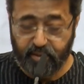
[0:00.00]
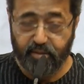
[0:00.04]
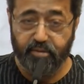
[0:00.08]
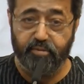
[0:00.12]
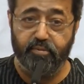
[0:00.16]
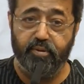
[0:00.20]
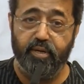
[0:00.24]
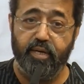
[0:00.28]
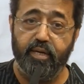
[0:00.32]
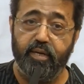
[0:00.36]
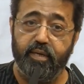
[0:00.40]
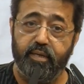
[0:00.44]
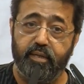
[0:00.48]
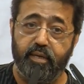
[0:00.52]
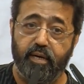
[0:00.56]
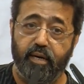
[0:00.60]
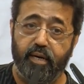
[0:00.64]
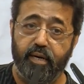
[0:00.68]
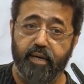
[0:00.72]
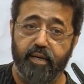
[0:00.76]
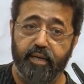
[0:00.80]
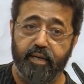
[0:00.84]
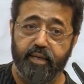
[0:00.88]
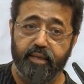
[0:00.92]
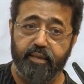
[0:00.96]

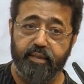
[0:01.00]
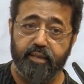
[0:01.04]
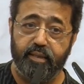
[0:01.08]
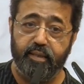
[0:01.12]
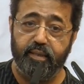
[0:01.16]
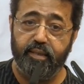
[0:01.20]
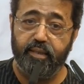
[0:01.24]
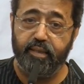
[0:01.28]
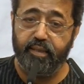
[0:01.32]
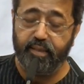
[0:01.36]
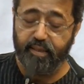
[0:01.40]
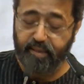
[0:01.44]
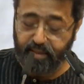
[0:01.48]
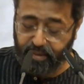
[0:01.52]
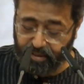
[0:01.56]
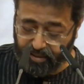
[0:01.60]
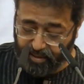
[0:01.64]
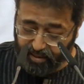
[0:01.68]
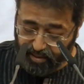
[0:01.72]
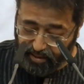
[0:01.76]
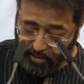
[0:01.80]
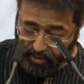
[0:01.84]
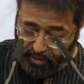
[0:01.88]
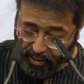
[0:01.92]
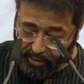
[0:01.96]
reincarnate
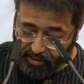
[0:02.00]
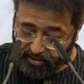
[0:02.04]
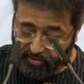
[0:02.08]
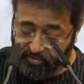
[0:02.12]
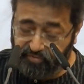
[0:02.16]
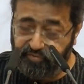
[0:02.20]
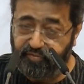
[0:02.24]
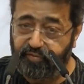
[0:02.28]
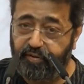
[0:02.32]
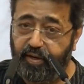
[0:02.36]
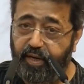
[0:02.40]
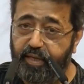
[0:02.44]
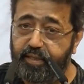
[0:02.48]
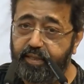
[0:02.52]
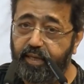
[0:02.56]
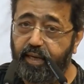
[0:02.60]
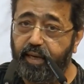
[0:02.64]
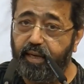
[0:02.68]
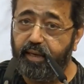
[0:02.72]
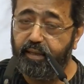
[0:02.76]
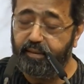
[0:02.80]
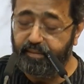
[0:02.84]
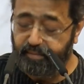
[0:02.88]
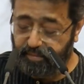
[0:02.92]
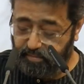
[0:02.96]
as
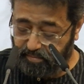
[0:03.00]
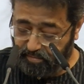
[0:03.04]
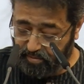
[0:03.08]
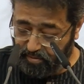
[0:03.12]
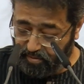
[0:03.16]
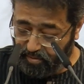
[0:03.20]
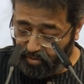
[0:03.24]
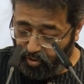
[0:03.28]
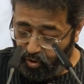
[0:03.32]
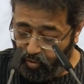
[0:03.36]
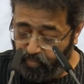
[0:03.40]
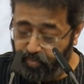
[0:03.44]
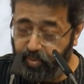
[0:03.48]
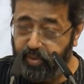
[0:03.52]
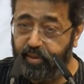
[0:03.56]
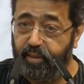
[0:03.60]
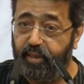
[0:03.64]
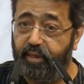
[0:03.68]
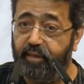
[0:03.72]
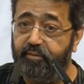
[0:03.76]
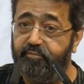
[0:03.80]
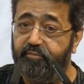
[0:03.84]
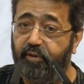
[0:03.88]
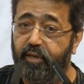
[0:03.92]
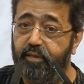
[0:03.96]
fragile,
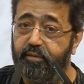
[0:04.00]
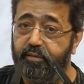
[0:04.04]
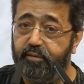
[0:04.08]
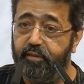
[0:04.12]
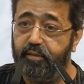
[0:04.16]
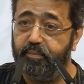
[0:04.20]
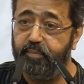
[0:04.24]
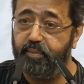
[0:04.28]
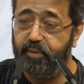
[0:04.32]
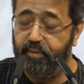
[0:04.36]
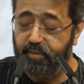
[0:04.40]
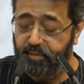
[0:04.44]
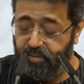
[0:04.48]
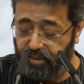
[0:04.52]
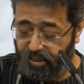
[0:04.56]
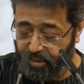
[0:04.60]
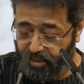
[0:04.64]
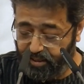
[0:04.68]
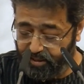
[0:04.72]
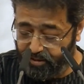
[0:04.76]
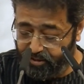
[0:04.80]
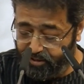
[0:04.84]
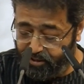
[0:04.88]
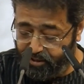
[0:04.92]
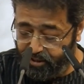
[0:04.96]
openly vulnerable,
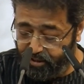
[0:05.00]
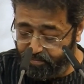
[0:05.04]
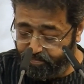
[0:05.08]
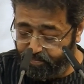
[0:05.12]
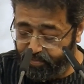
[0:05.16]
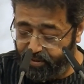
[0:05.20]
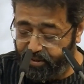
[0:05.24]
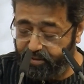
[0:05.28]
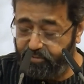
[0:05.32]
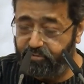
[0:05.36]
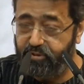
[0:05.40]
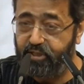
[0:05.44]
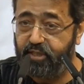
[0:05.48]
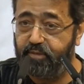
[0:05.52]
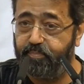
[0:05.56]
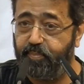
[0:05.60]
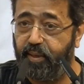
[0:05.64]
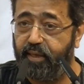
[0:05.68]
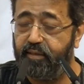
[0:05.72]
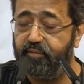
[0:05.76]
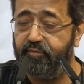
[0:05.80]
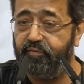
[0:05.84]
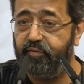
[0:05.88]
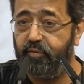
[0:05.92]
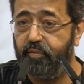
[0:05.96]
deeply
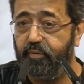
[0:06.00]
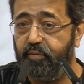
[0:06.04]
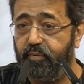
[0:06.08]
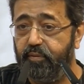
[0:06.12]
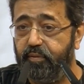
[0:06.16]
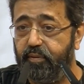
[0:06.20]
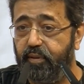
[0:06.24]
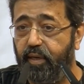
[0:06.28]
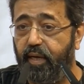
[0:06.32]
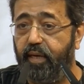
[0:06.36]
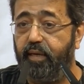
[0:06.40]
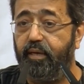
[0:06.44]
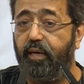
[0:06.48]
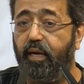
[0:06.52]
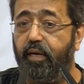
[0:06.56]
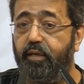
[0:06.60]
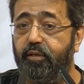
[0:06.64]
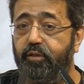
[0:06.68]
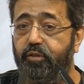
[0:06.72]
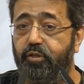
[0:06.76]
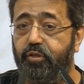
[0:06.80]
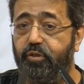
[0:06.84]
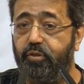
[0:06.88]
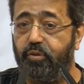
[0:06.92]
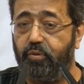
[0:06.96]
respectful, and
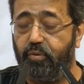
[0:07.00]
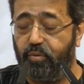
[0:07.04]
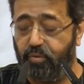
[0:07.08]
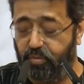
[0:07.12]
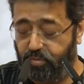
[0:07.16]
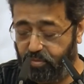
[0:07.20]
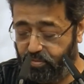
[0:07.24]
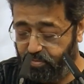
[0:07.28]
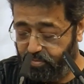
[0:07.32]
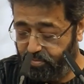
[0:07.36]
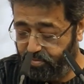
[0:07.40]
unsure,